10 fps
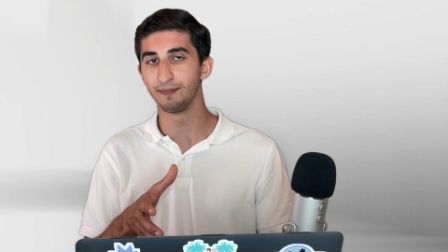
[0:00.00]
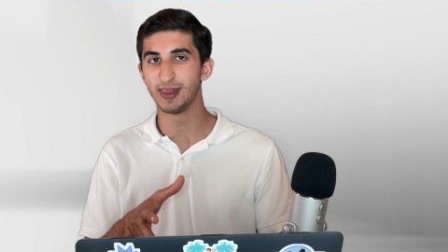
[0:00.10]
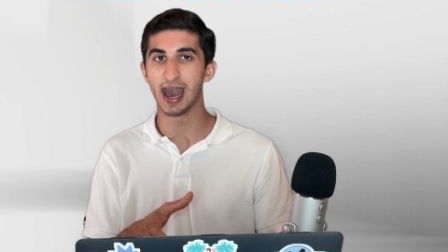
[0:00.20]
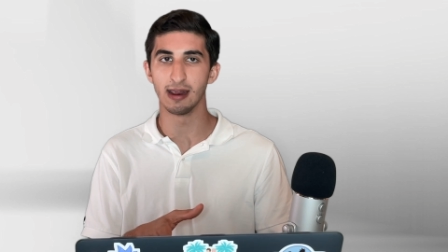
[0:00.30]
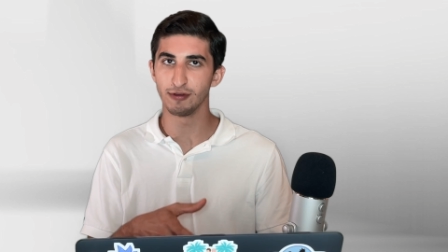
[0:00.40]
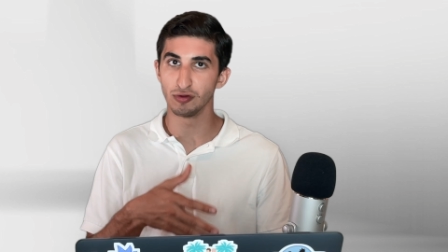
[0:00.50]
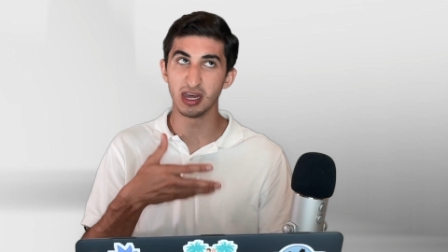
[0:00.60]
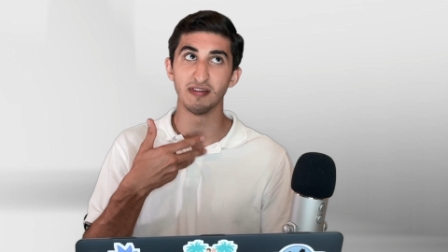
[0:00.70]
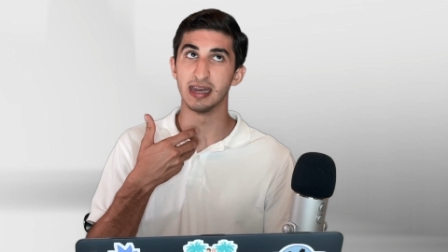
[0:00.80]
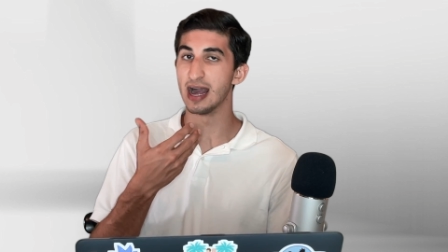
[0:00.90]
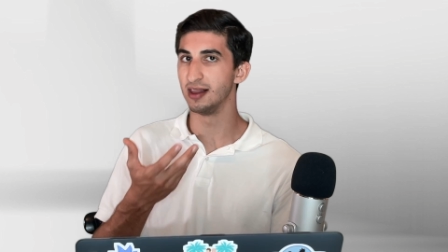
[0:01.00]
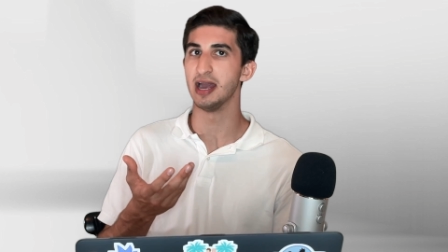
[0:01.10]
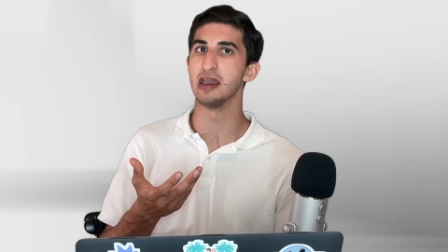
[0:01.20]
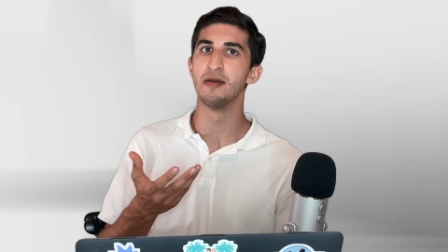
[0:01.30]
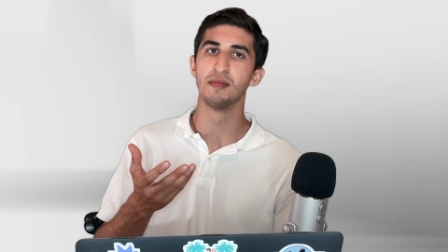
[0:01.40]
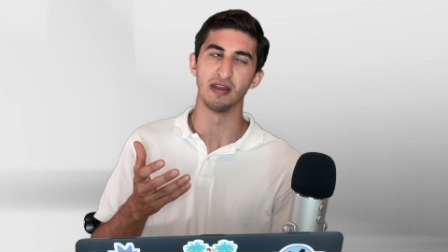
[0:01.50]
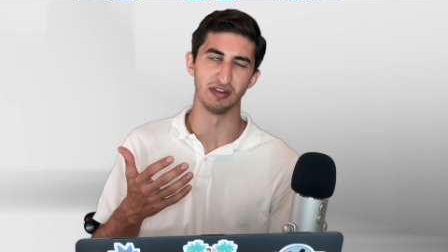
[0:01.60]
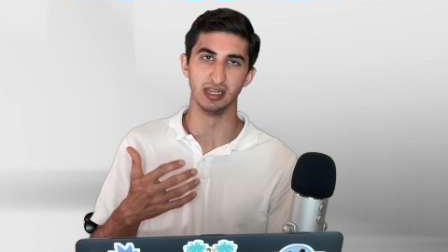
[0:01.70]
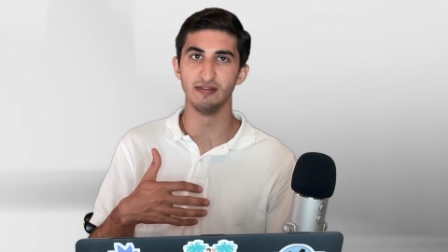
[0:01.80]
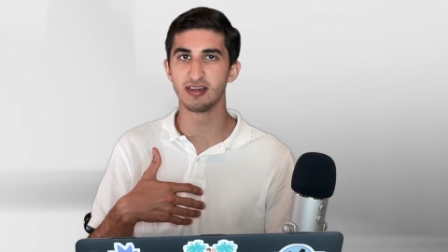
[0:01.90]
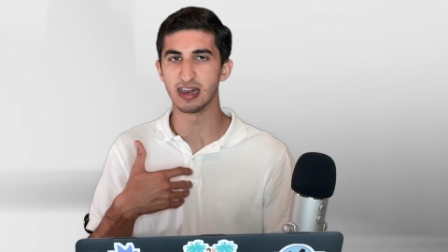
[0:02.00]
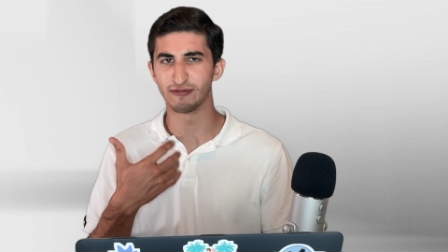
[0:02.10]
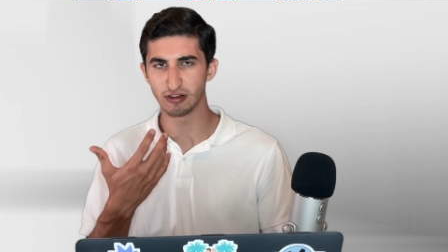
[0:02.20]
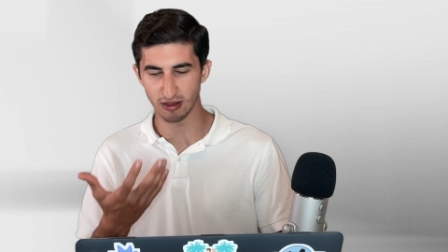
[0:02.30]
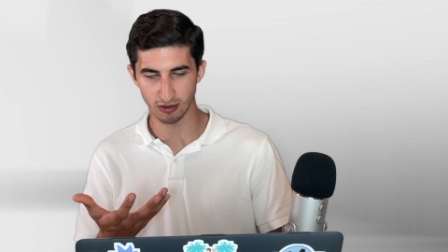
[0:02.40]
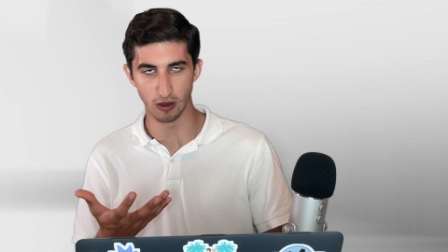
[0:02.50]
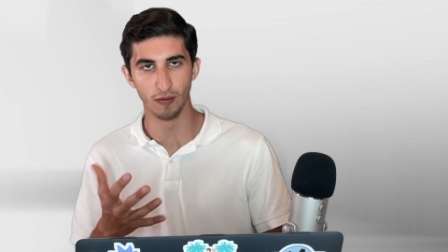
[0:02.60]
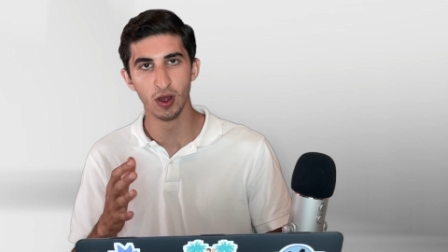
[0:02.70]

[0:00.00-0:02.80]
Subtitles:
that if you live in LA, if you live in San Francisco,